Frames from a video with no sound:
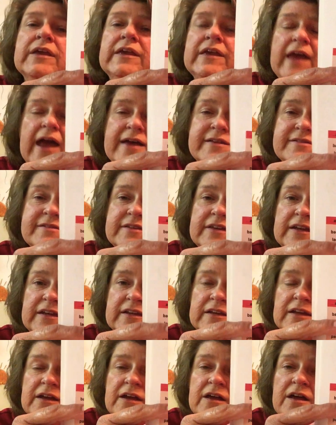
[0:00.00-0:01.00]

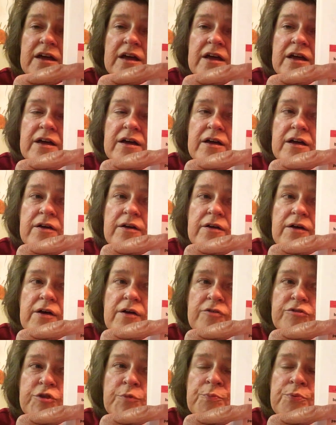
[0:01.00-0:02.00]
guessing
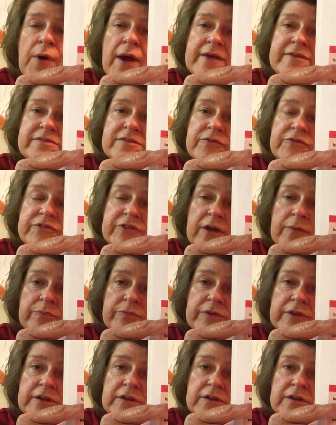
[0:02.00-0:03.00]
the price of
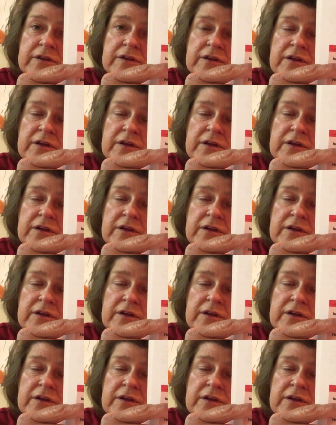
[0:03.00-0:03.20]
something.